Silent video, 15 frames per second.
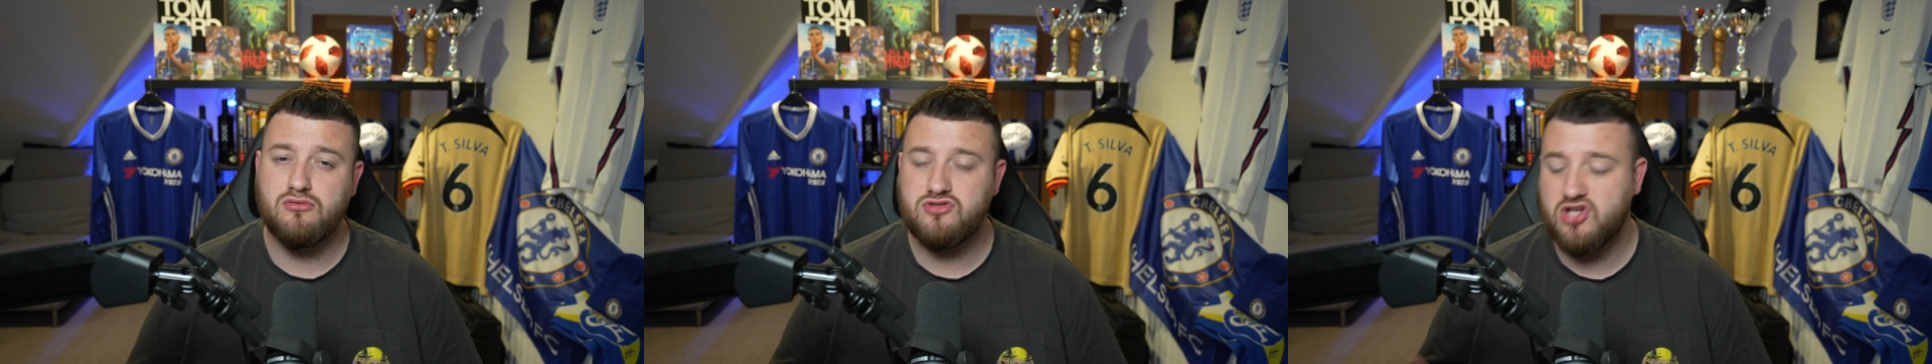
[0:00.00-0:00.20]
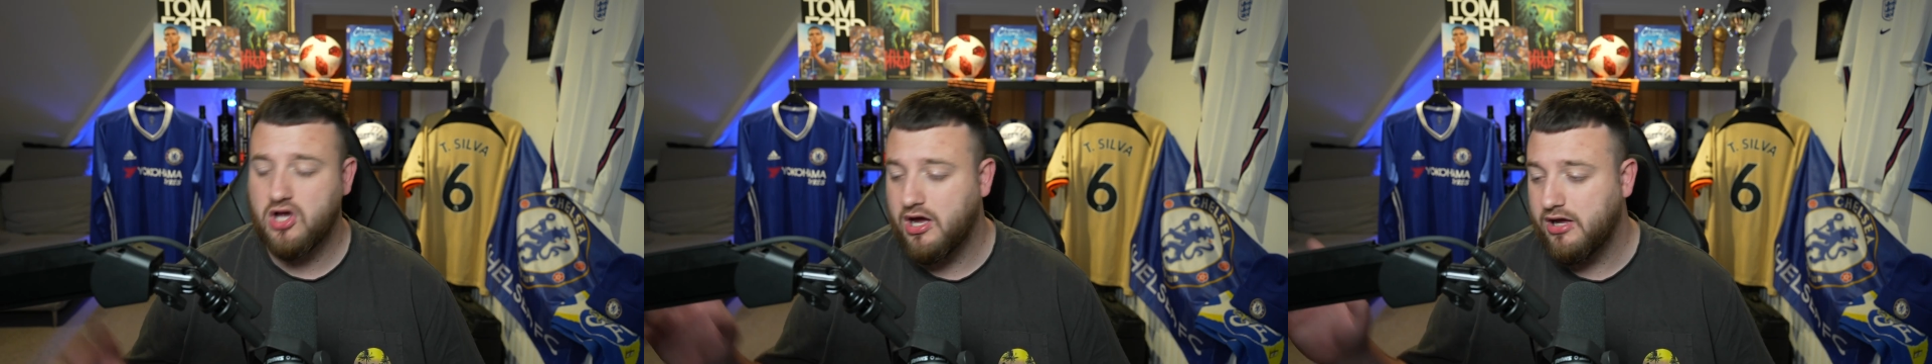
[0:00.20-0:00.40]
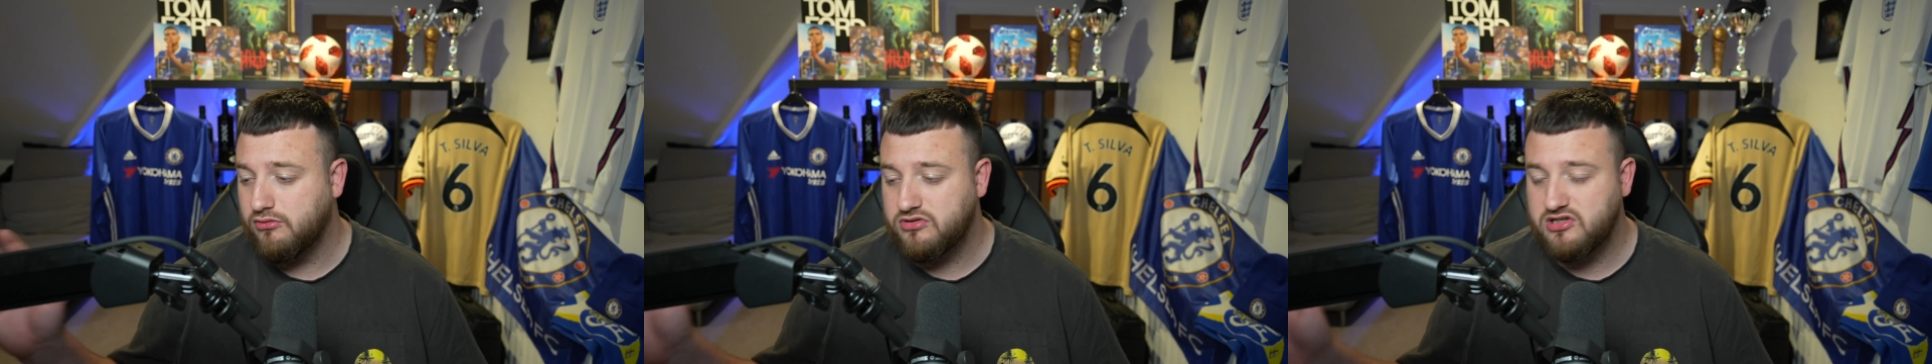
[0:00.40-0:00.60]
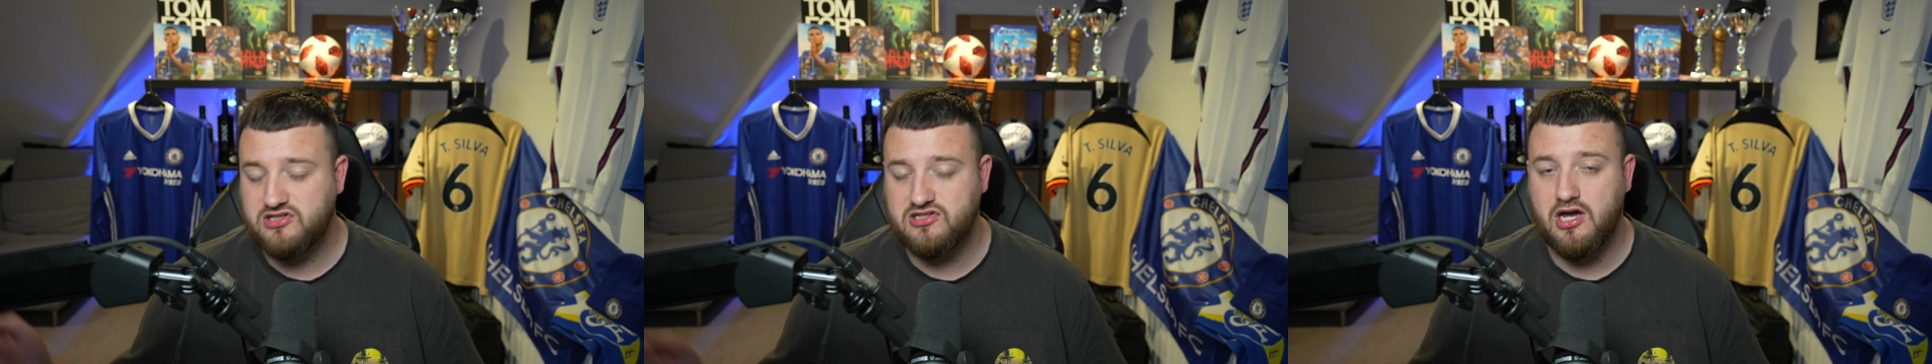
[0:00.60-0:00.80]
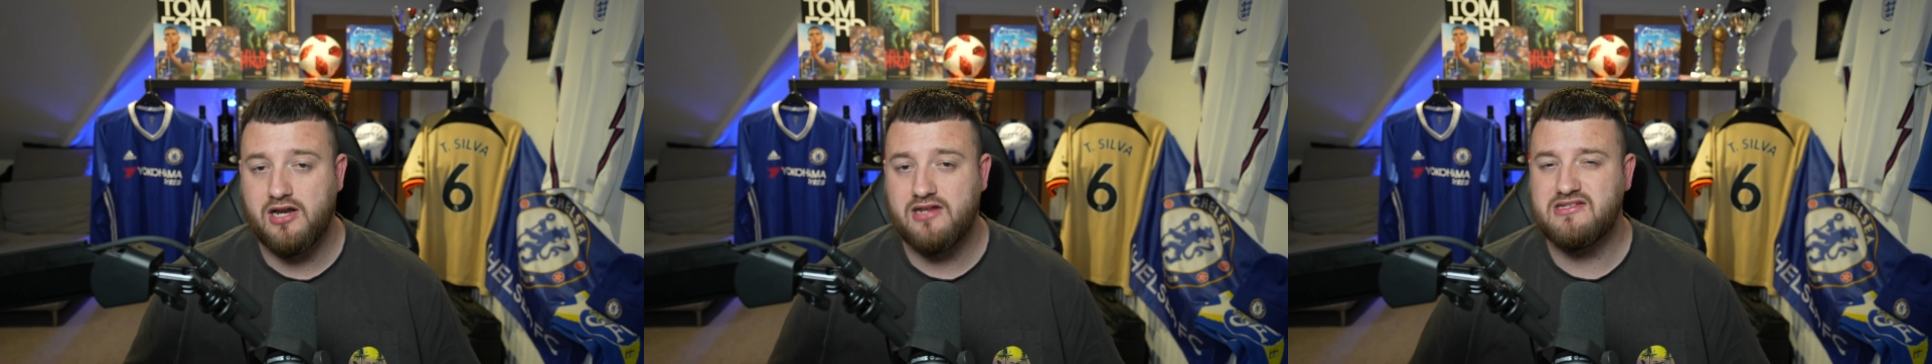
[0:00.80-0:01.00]
title
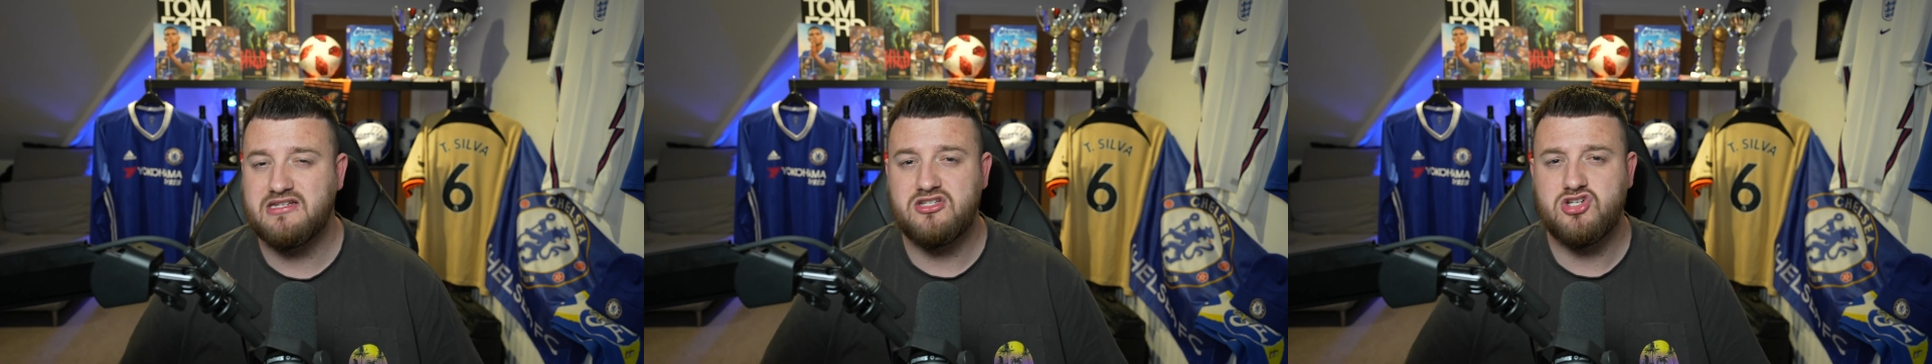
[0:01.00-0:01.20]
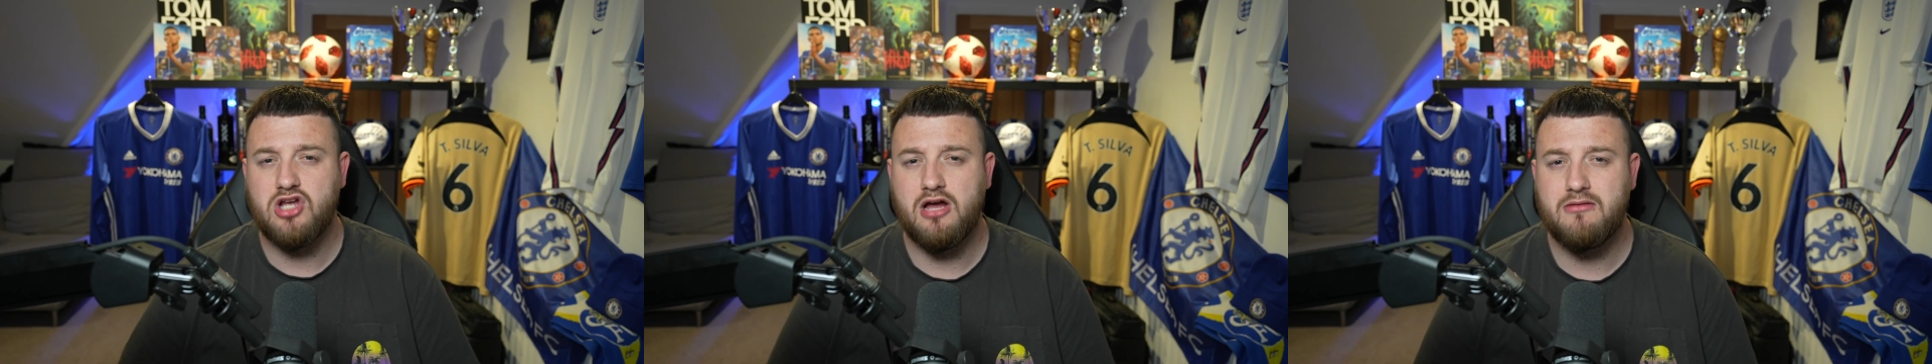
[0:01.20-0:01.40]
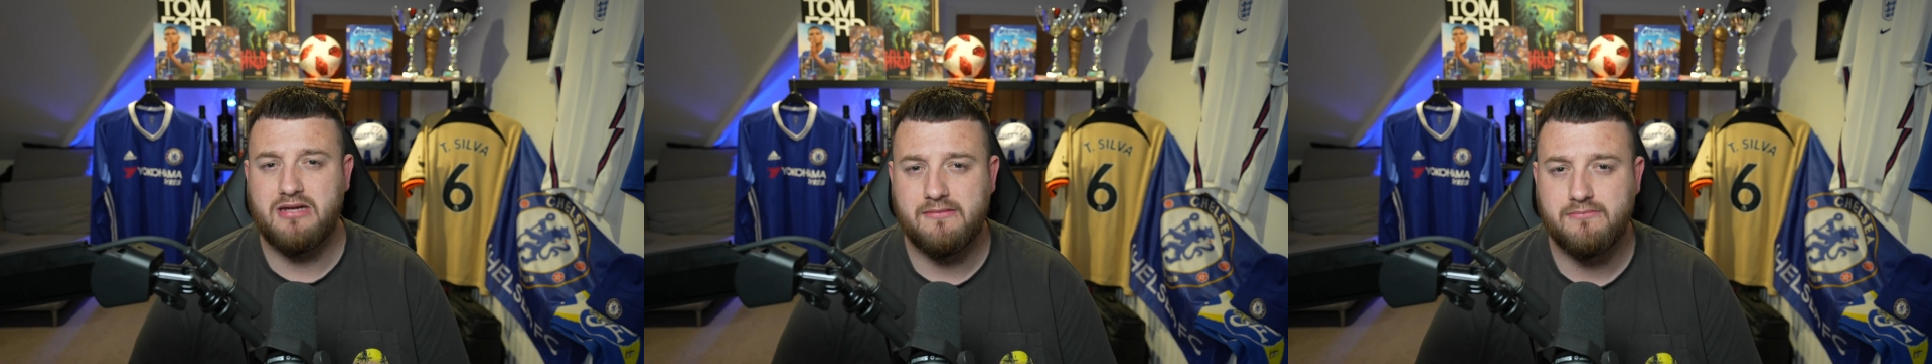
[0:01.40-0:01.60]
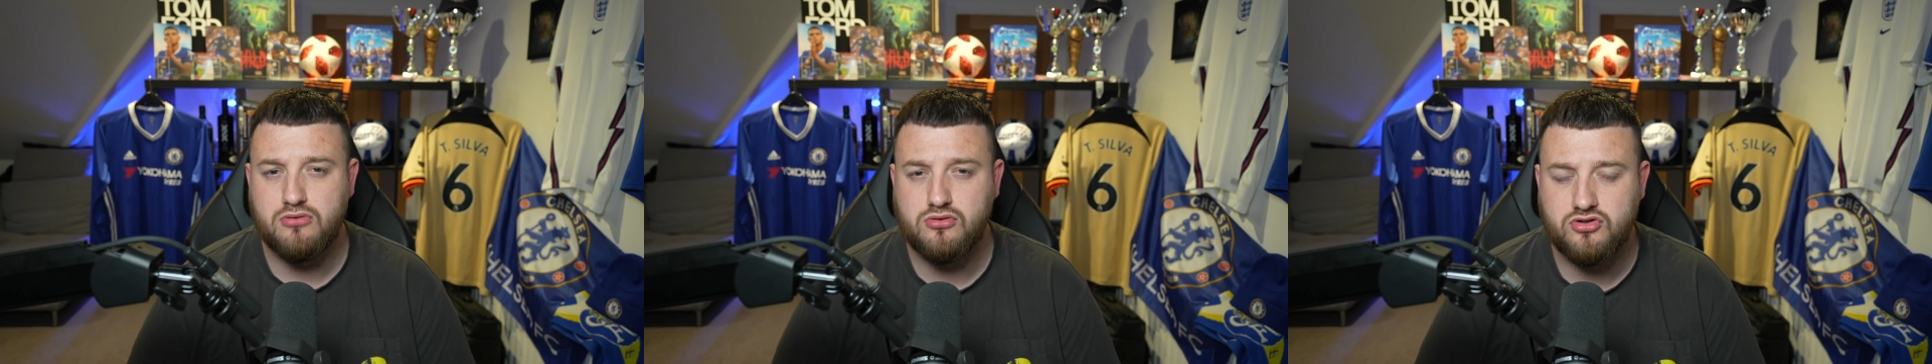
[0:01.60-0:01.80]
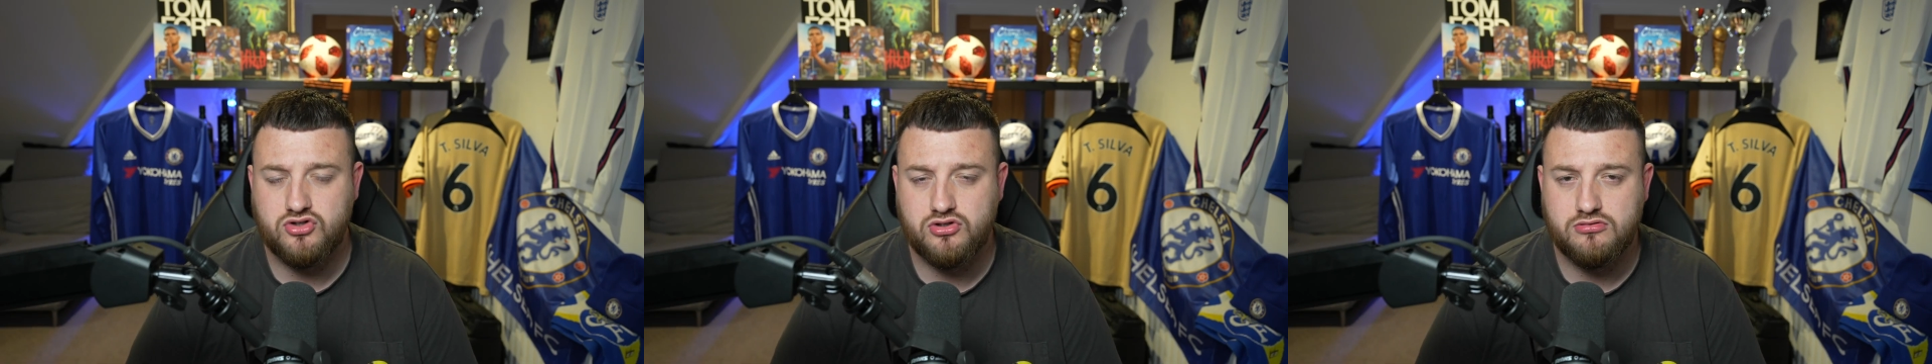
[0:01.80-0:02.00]
deciders in Germany and
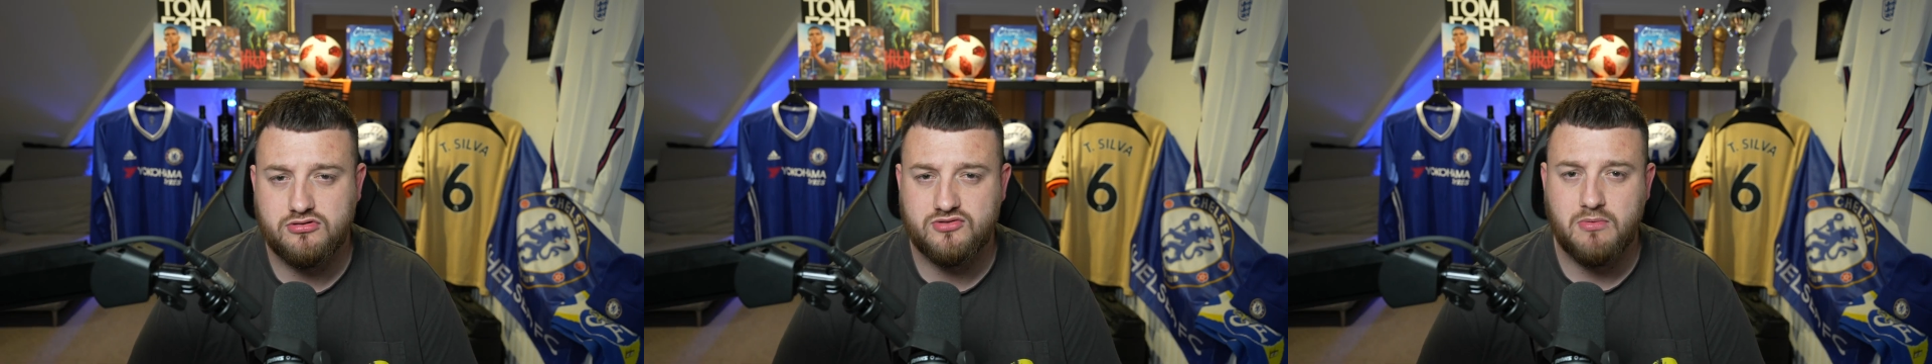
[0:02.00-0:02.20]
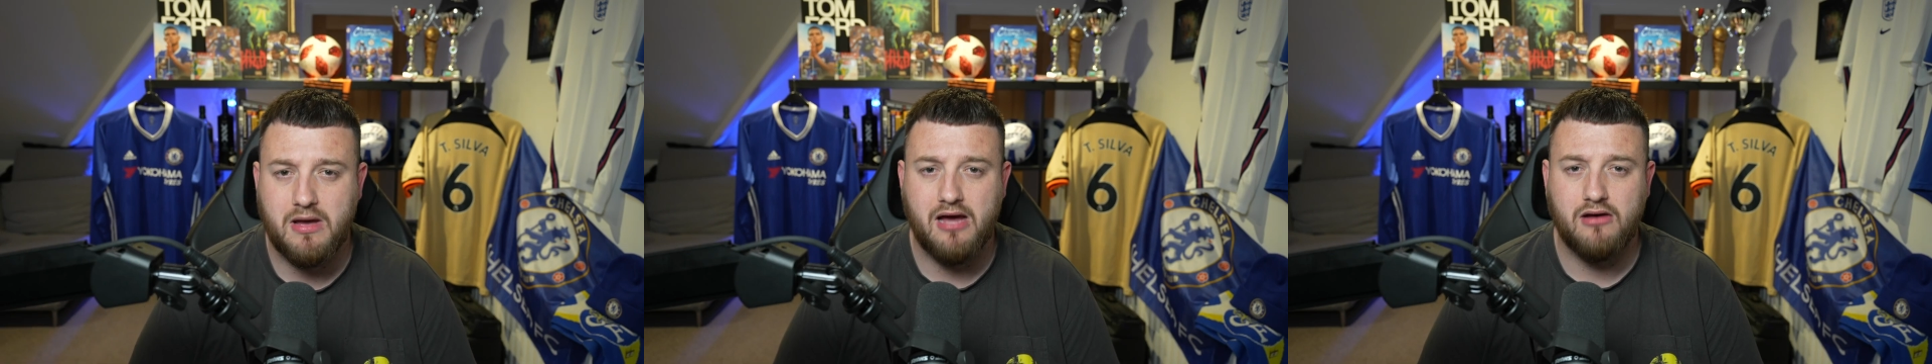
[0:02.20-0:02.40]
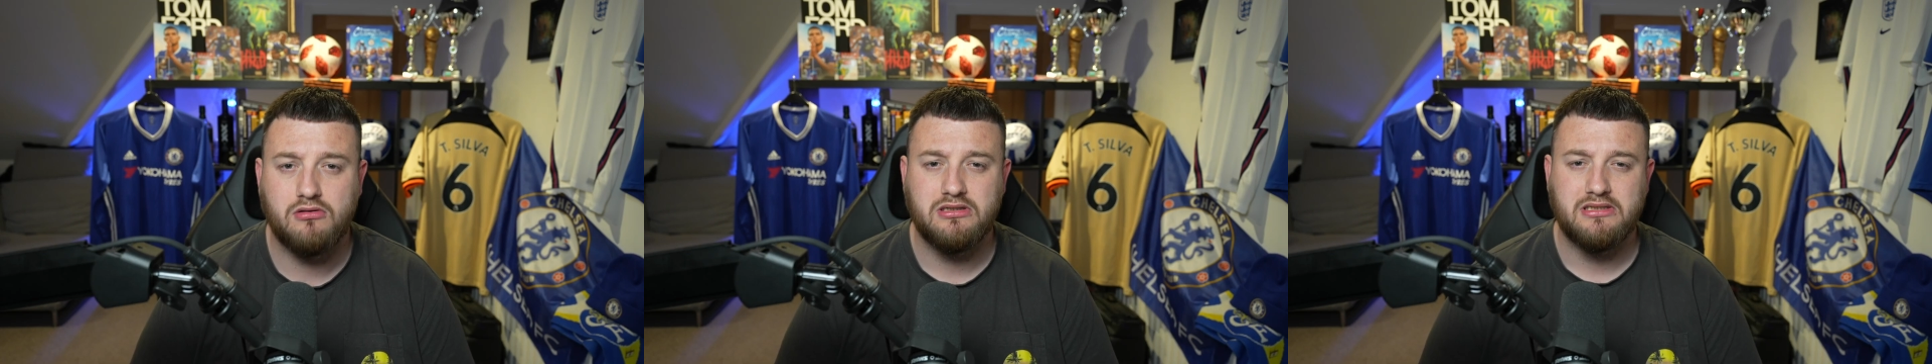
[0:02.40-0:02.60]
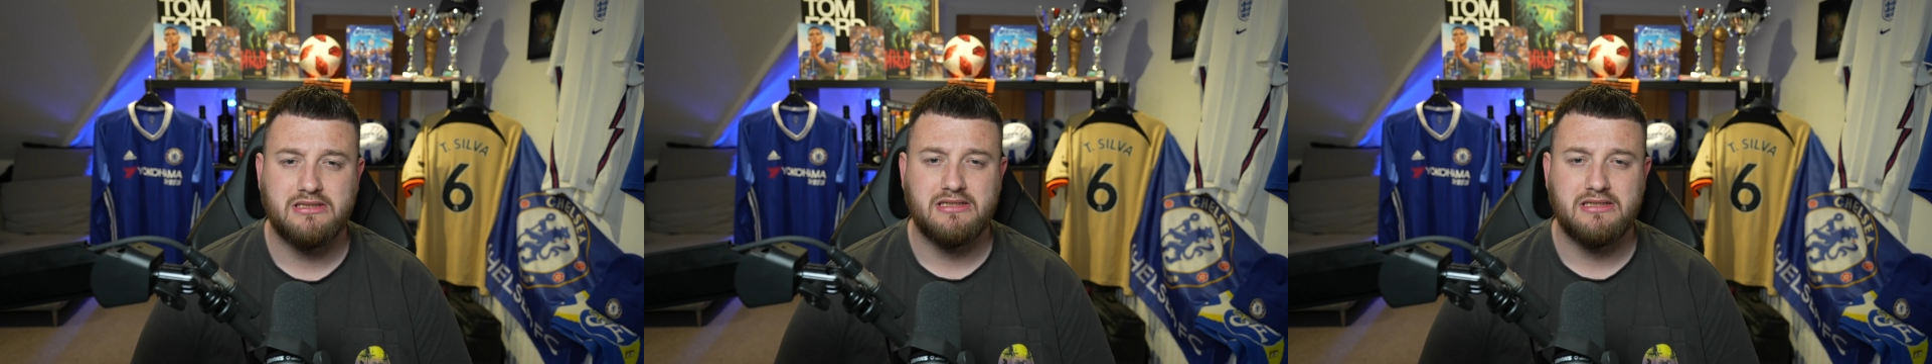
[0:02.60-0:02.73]
Portugal as well.